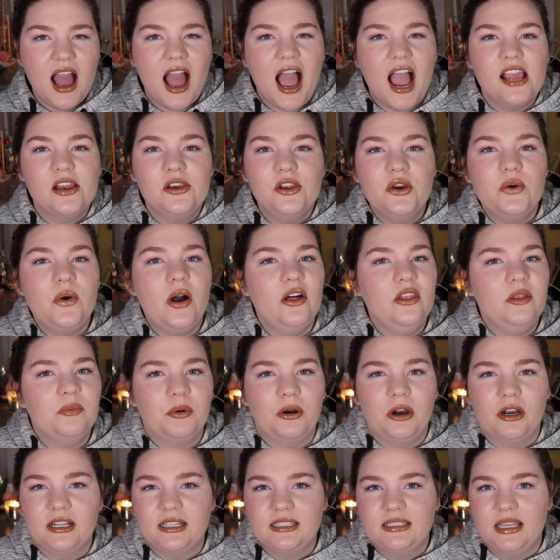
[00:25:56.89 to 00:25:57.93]
I know all the
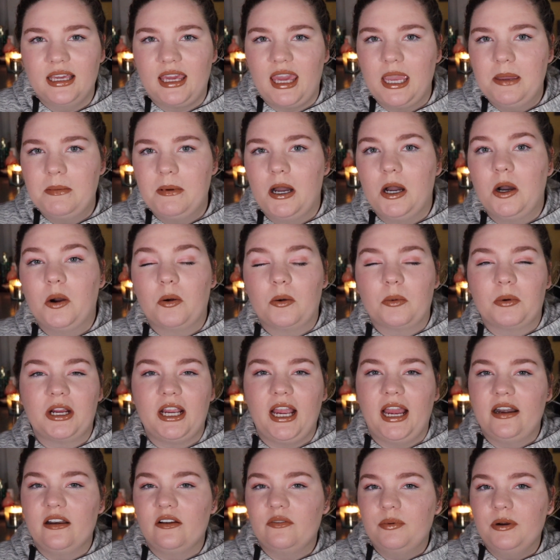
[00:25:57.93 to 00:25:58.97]
products that came out were
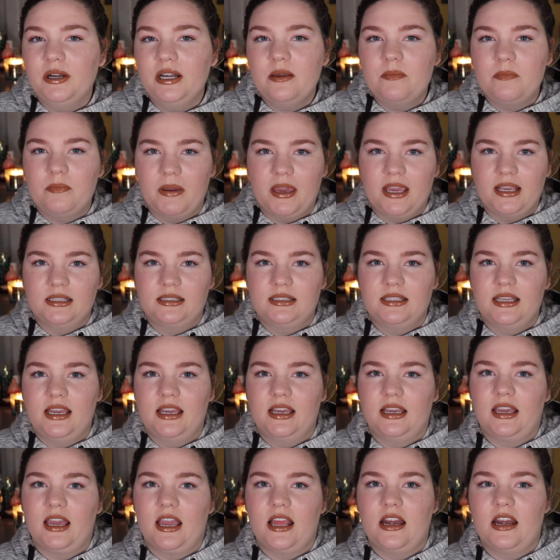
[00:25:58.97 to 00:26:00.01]
kind of pretty
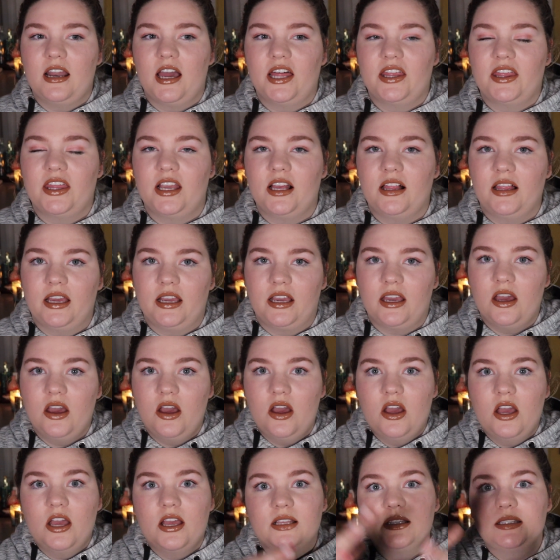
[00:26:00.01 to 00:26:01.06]
basic and nothing like
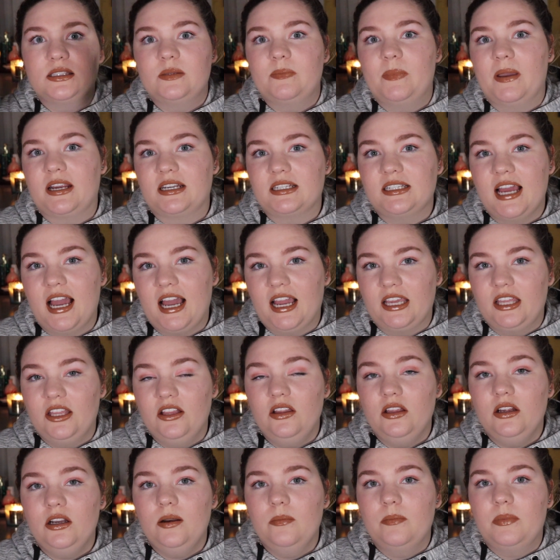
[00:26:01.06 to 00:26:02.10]

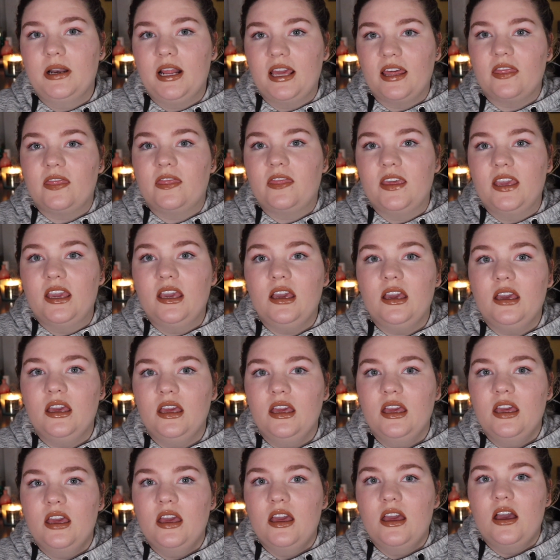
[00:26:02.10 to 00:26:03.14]
spectacular, but I think
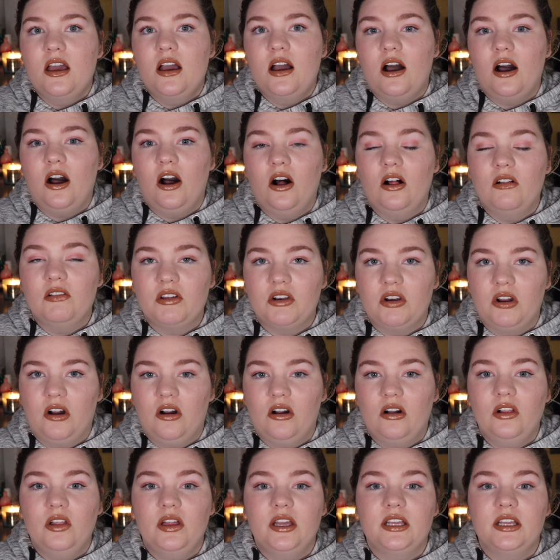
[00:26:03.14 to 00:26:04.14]
all in all,